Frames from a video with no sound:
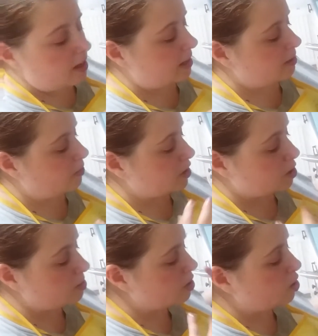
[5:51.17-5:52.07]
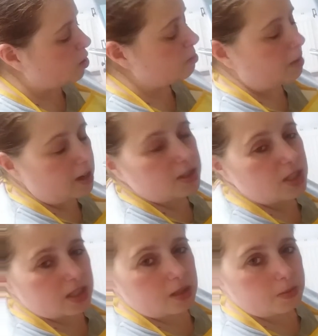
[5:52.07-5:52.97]
and if I do it too much
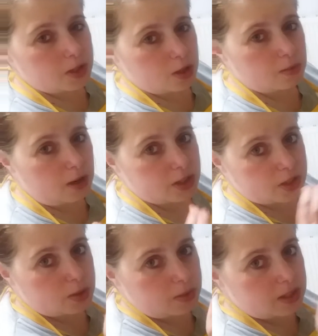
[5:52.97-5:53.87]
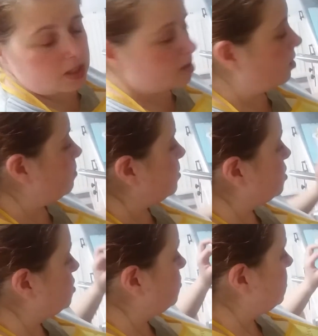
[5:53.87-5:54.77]
there's going to be too much salt inside
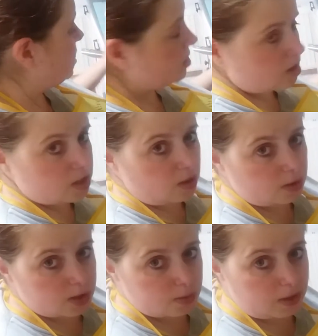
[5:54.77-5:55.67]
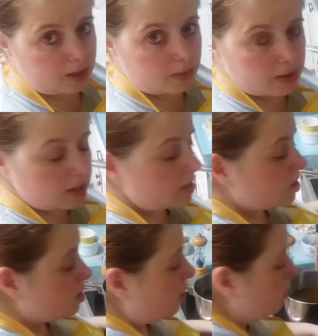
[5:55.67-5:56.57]
because you've got it in stock as well.
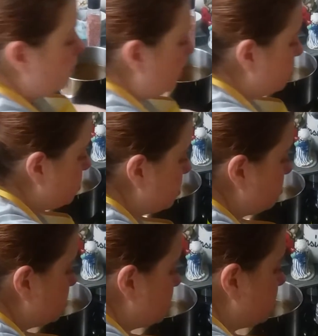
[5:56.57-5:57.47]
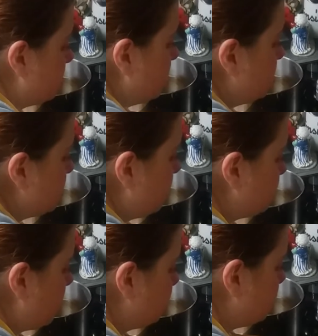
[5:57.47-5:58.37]
So what I would do is
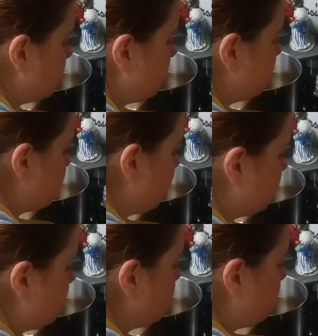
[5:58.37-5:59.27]
sometimes season as you